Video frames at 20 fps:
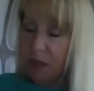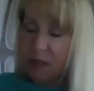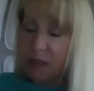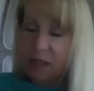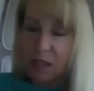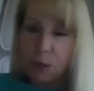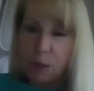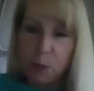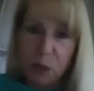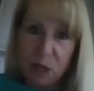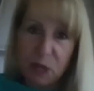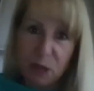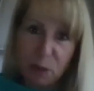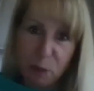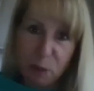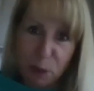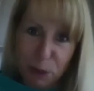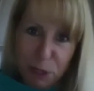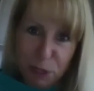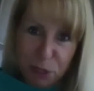keep it in
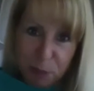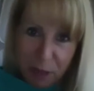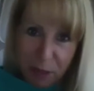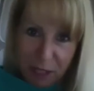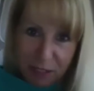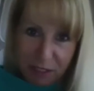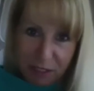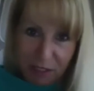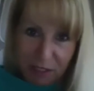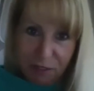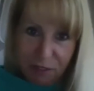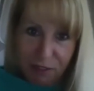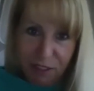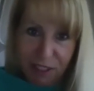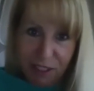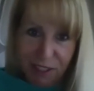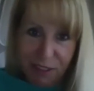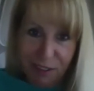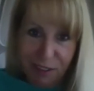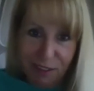perspective
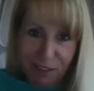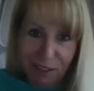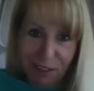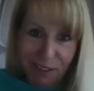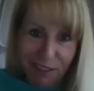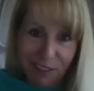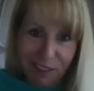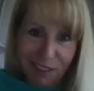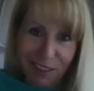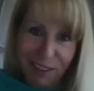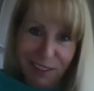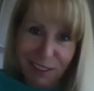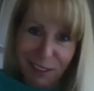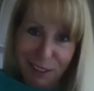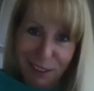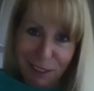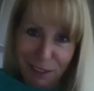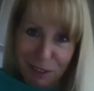and that's